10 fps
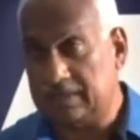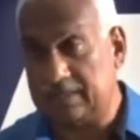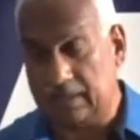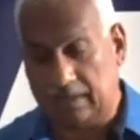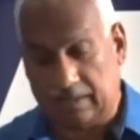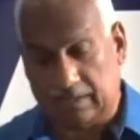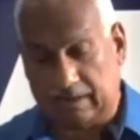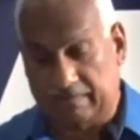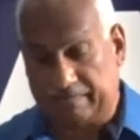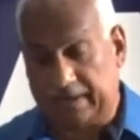say
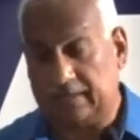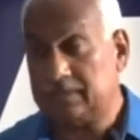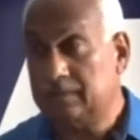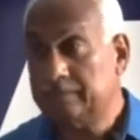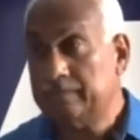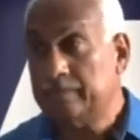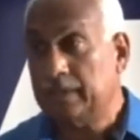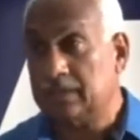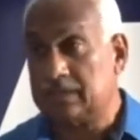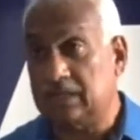that fight
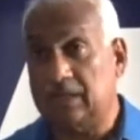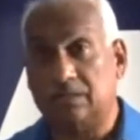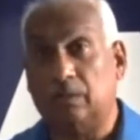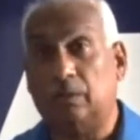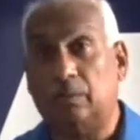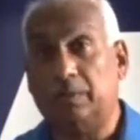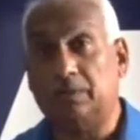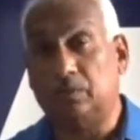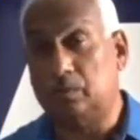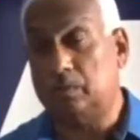still has a long way
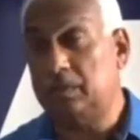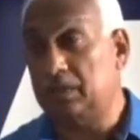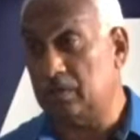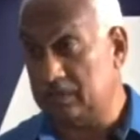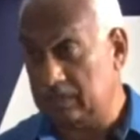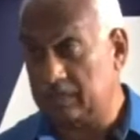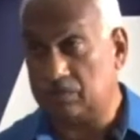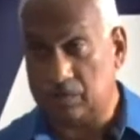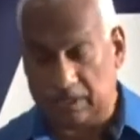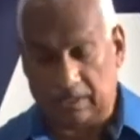to go in the context of
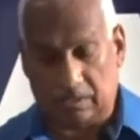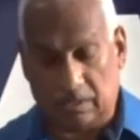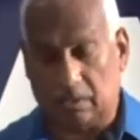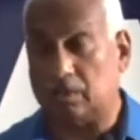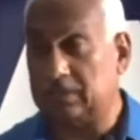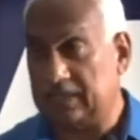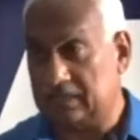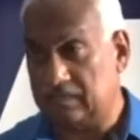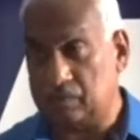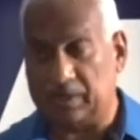Trinidad
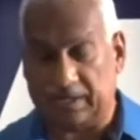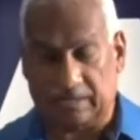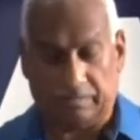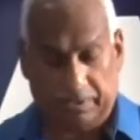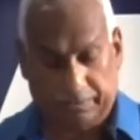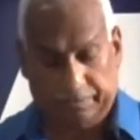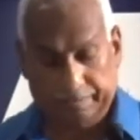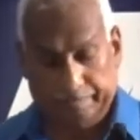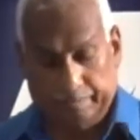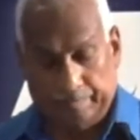and Tobago,
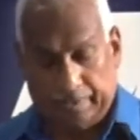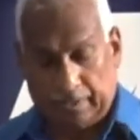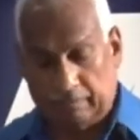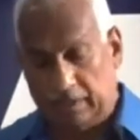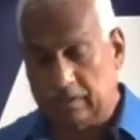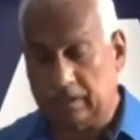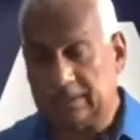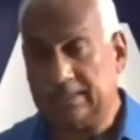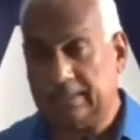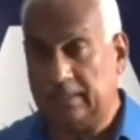
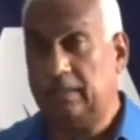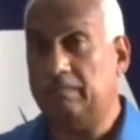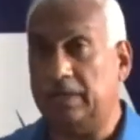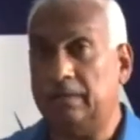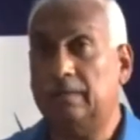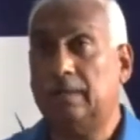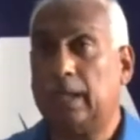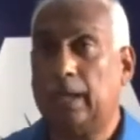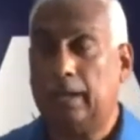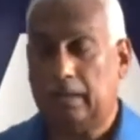because in the main,
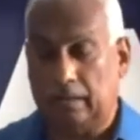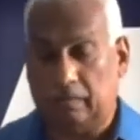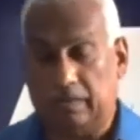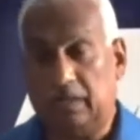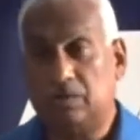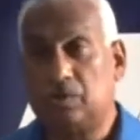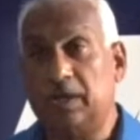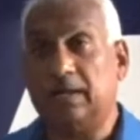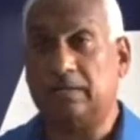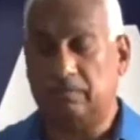we in
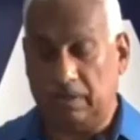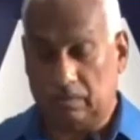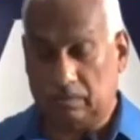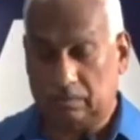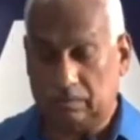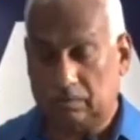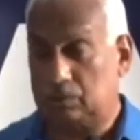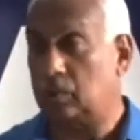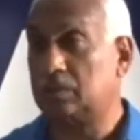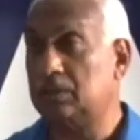Trinidad and Tobago
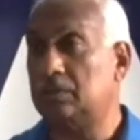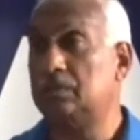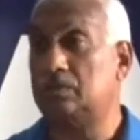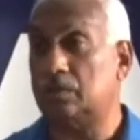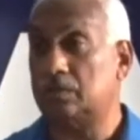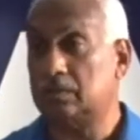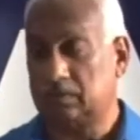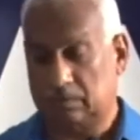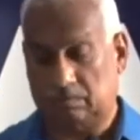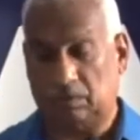talk the good talk,
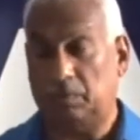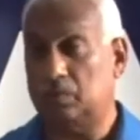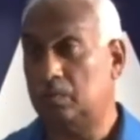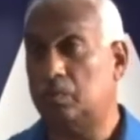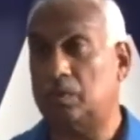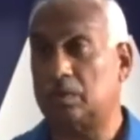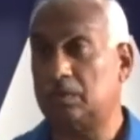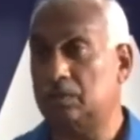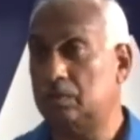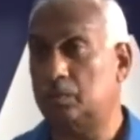but we don't walk
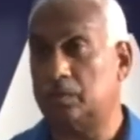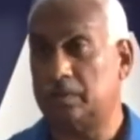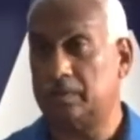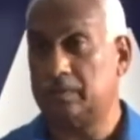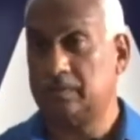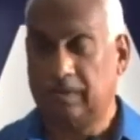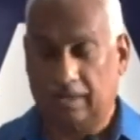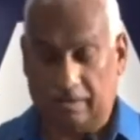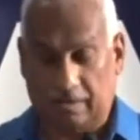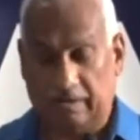the good walk.
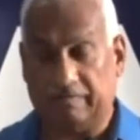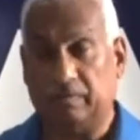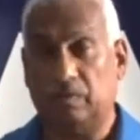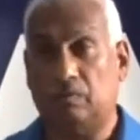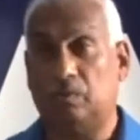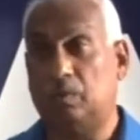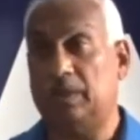And therefore, the road